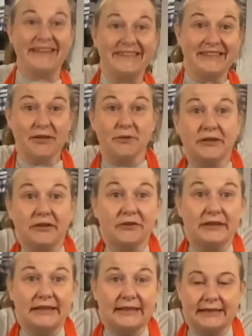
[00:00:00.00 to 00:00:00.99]
so
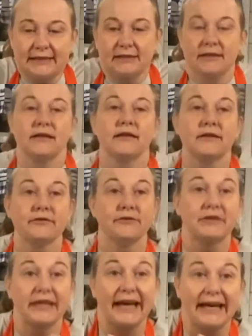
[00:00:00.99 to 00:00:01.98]
ingredients for
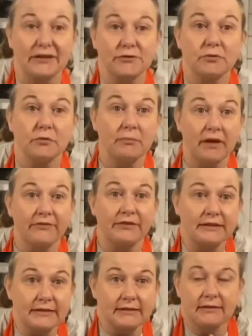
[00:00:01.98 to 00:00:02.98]
the actual
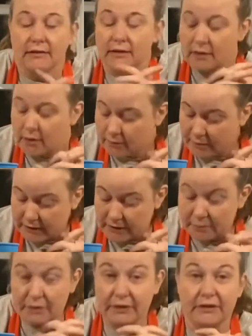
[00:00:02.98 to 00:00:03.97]
muffins, because we're
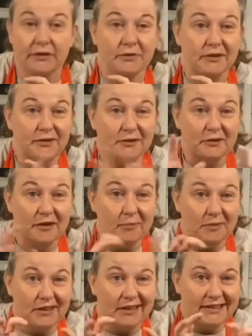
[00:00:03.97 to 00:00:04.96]
gonna do a little
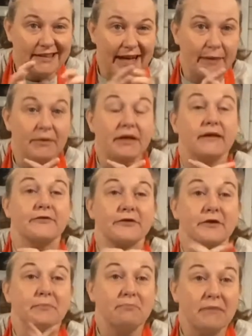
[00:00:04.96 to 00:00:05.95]
crumble on top. For the
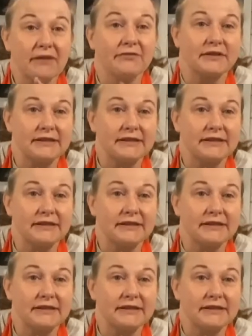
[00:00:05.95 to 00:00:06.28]
muffins